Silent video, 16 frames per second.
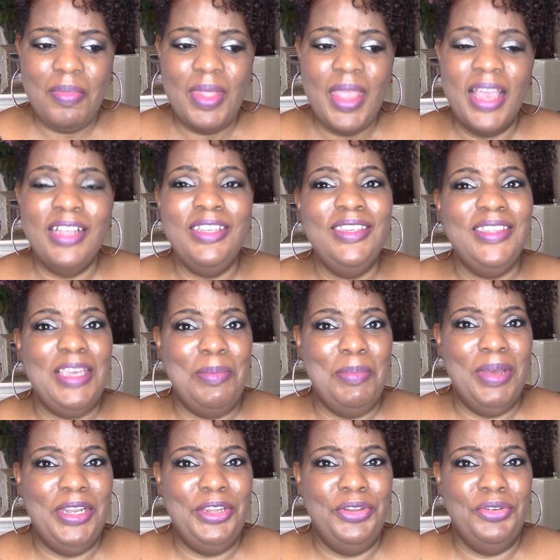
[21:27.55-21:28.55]
I just ate
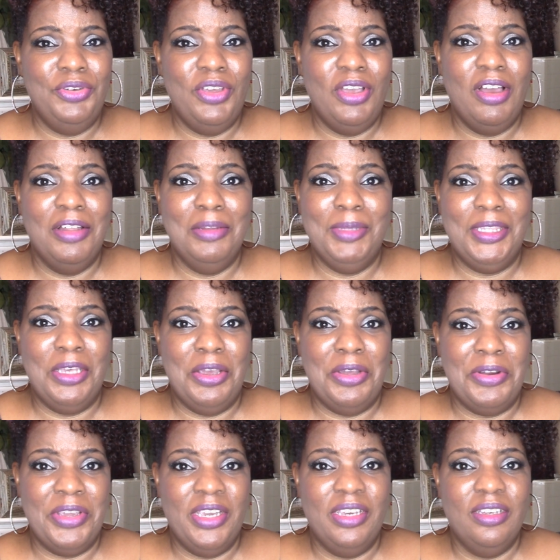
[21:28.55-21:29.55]
my dinner, y'all. I'm
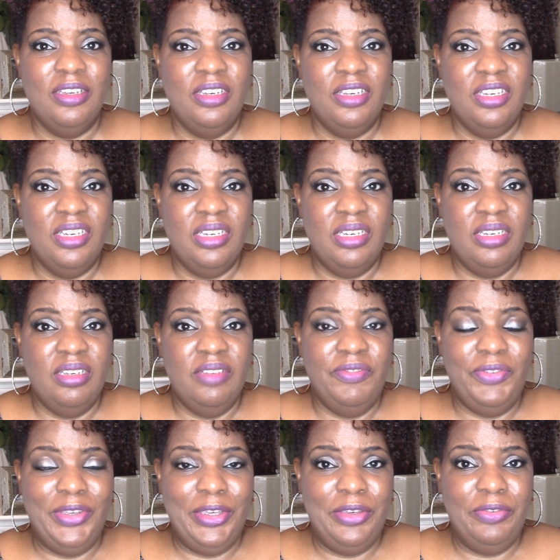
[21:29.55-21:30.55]
sorry.
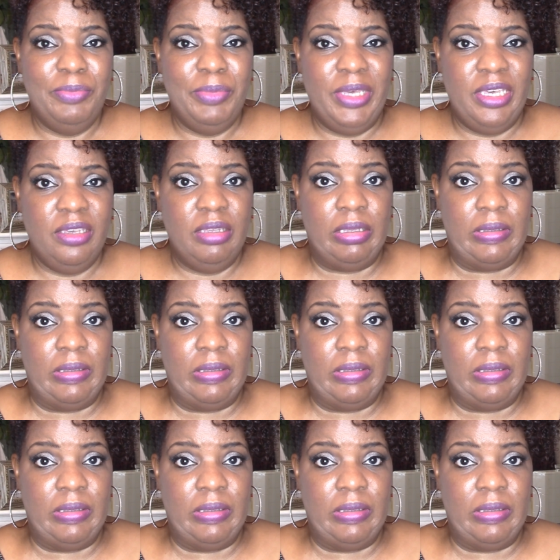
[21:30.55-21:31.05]
Forgive me.